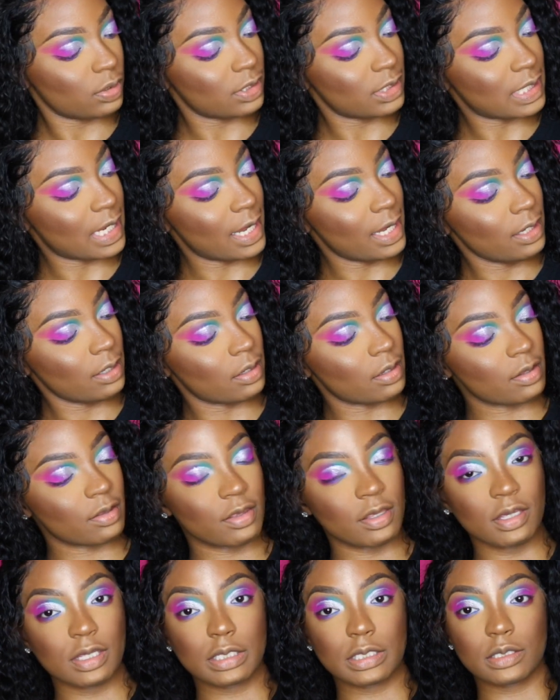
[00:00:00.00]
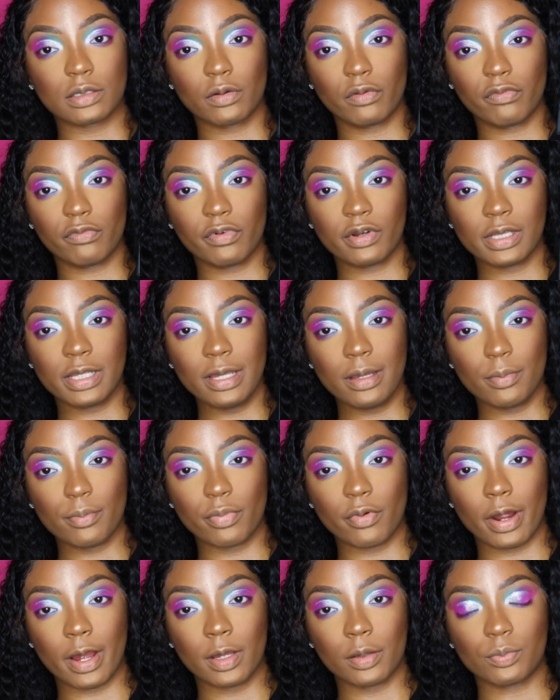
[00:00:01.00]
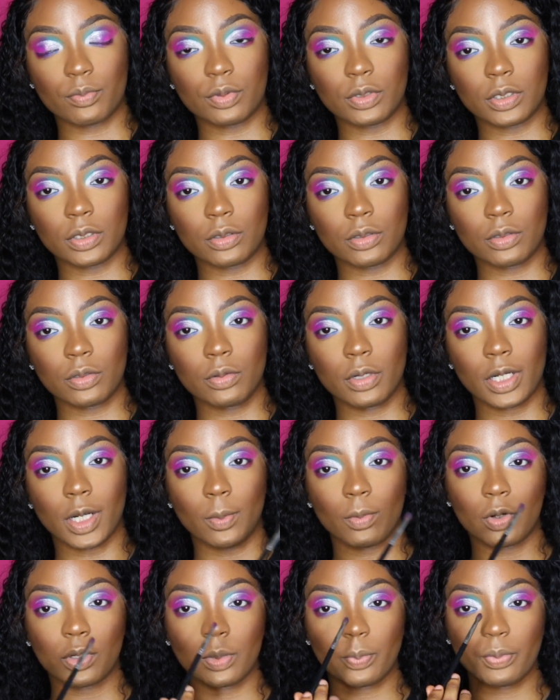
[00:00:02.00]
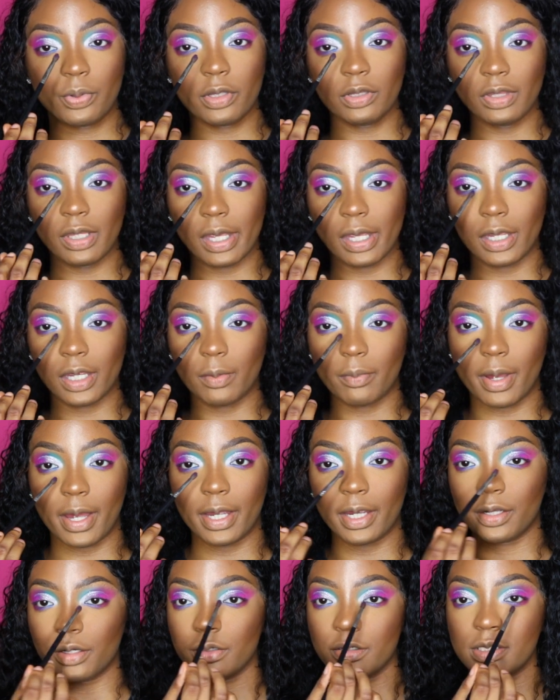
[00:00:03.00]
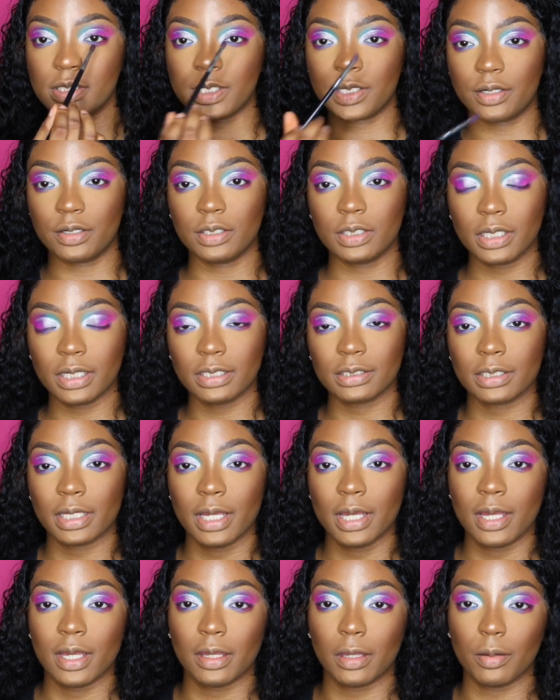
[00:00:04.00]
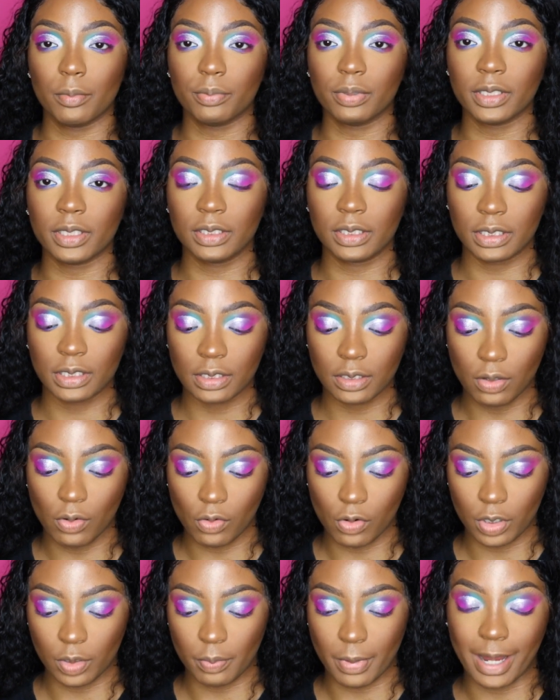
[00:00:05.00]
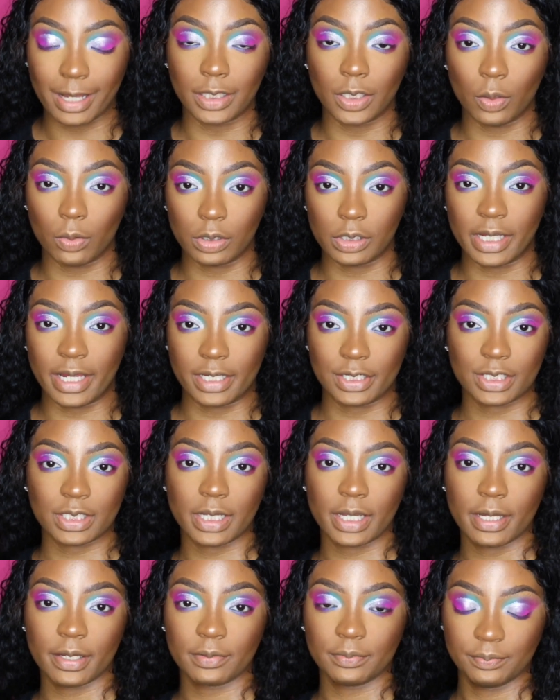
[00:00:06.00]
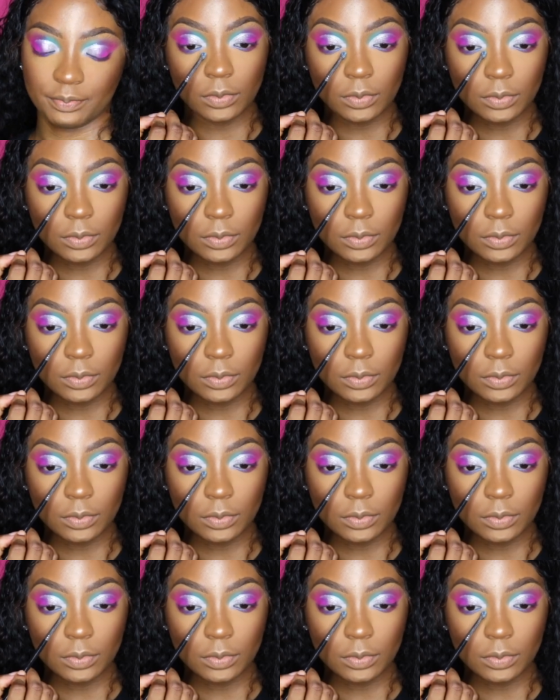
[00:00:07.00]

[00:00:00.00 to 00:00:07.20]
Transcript: Take this really bright blue and I'm going to put that in my inner tear duct and blend it on my lower lash line.